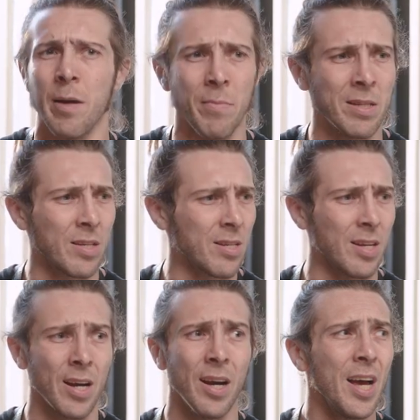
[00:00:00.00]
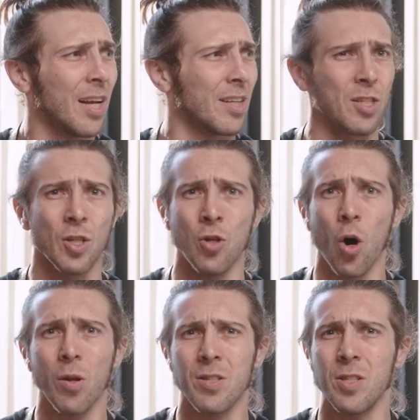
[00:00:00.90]
That means there's
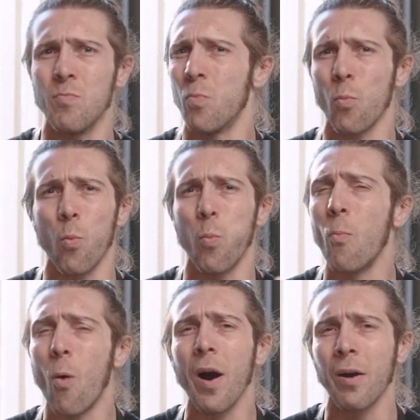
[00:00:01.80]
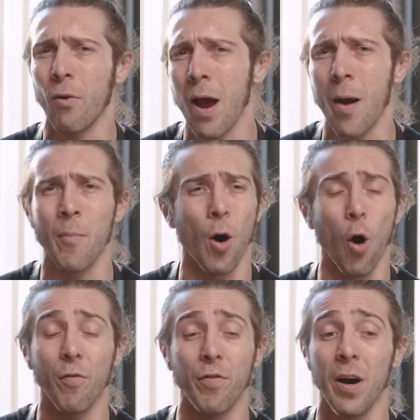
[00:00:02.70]
not 1 gram
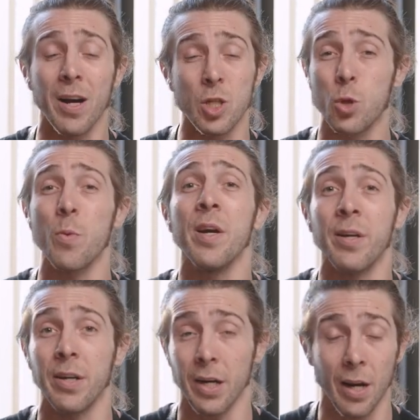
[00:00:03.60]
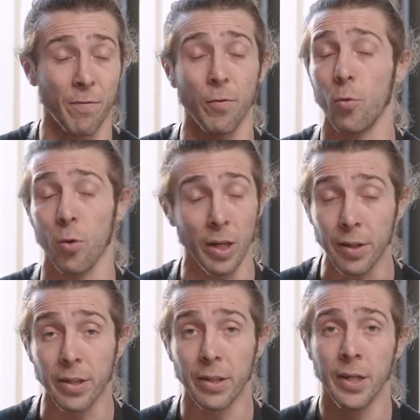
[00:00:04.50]
of sweetener for a
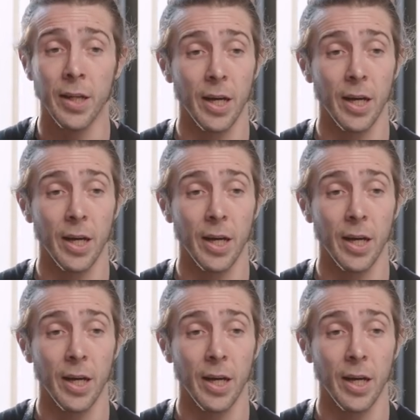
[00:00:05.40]
liter